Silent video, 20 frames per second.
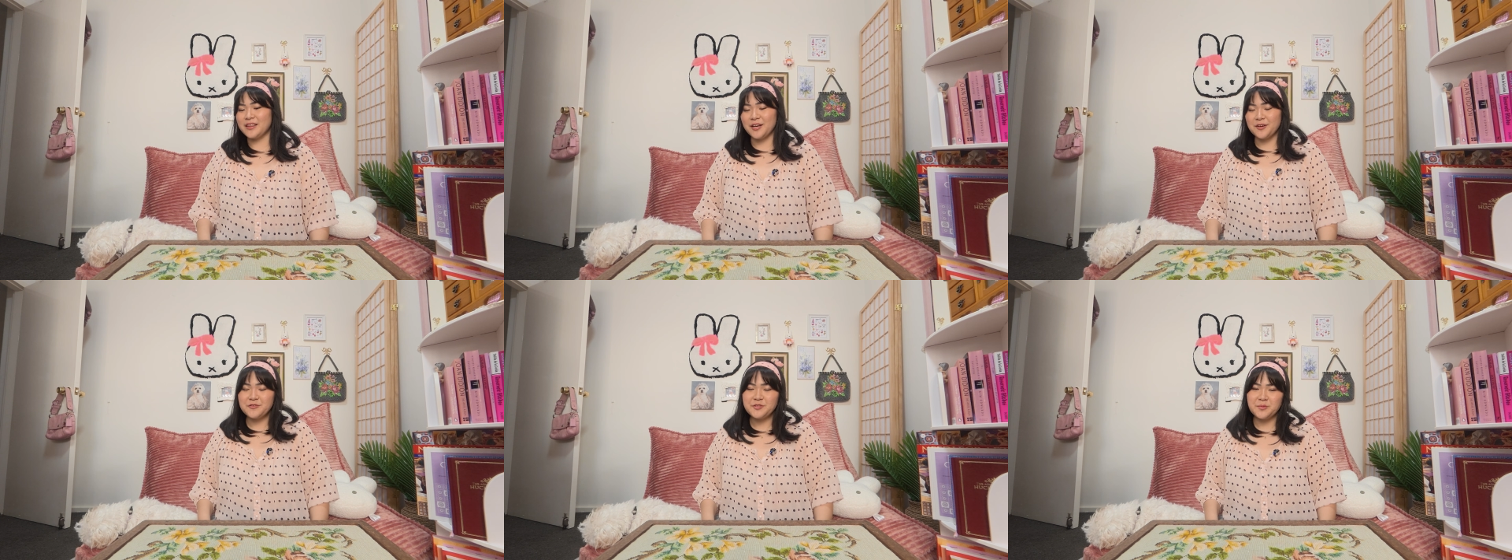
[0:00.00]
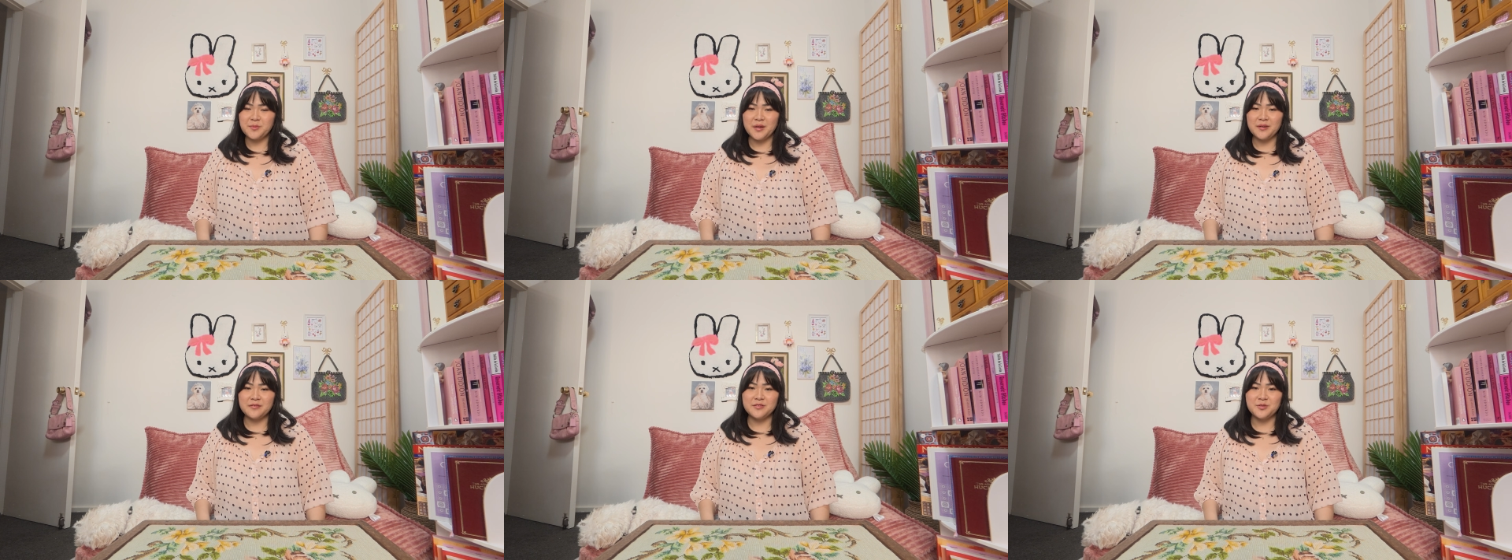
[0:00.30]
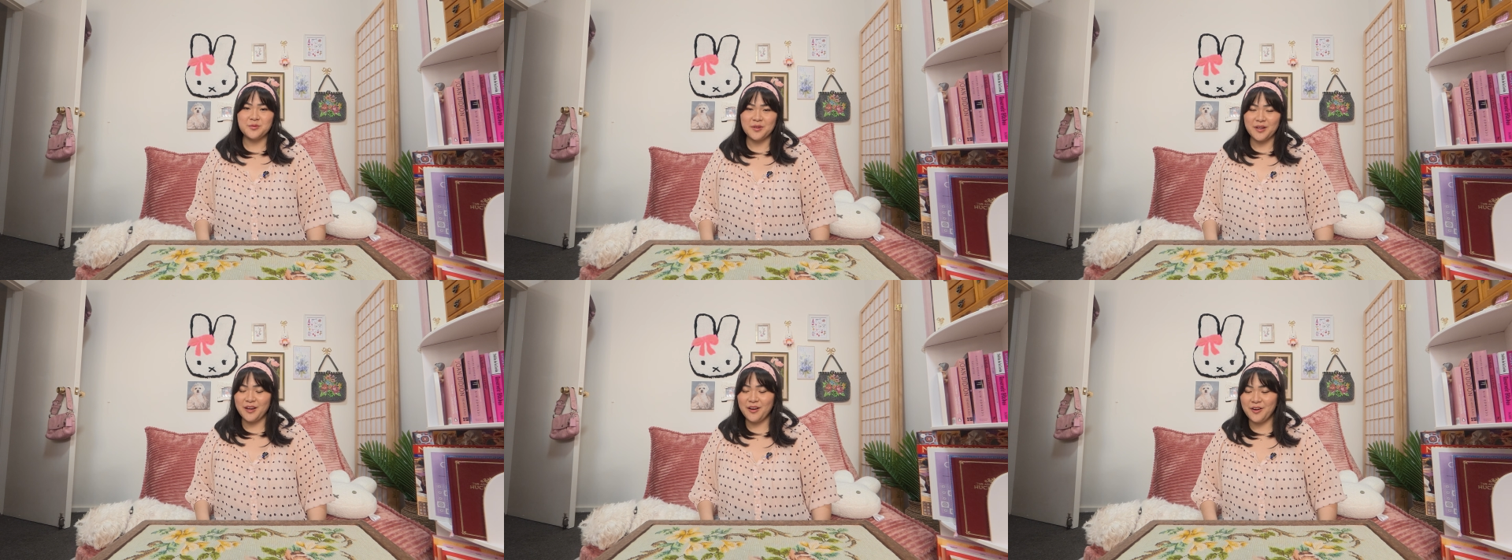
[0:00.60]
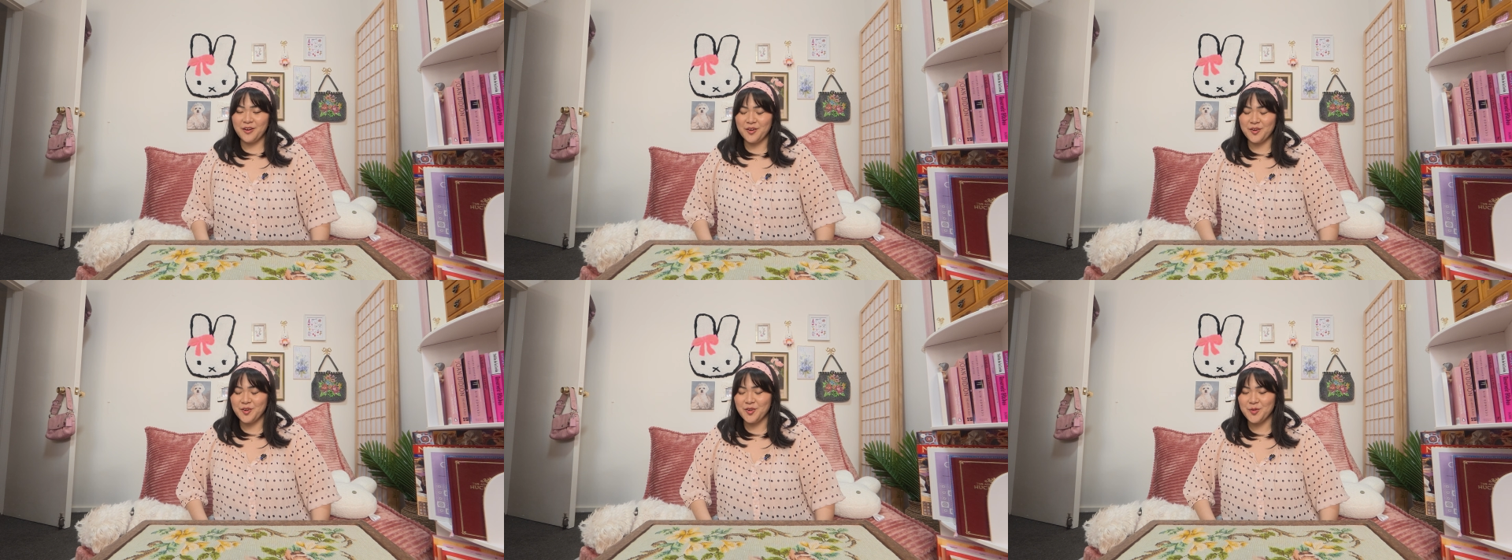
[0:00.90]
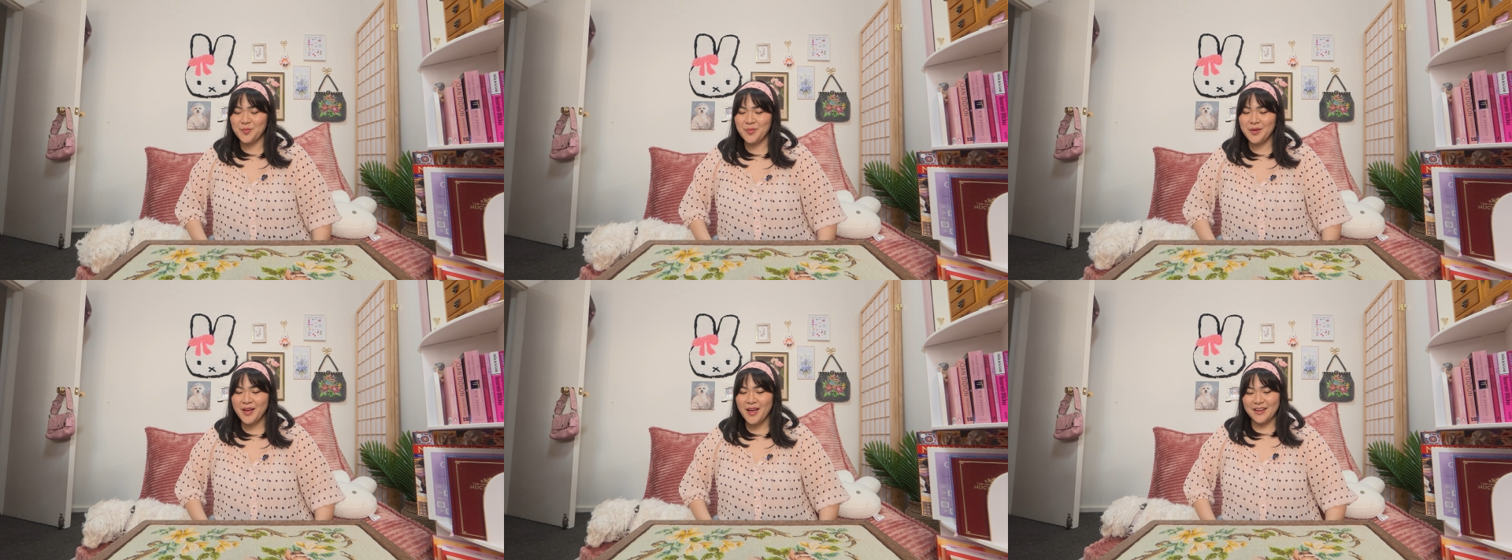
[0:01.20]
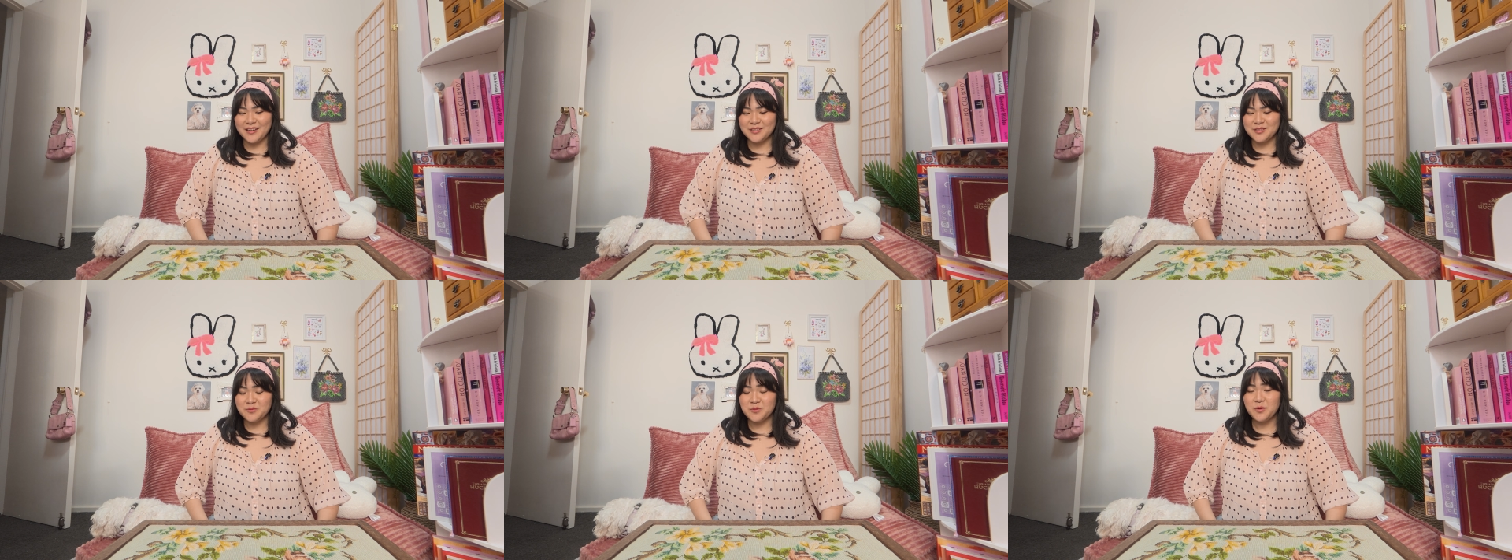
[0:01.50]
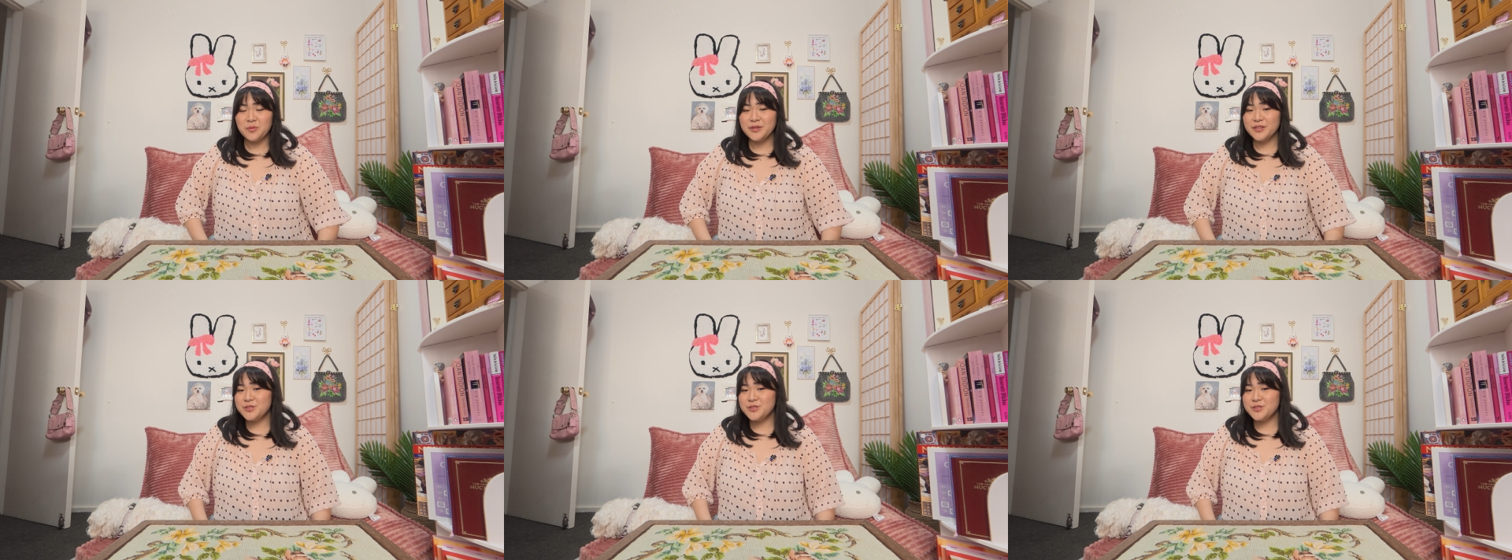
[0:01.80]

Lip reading: love to be able to do it at home. And what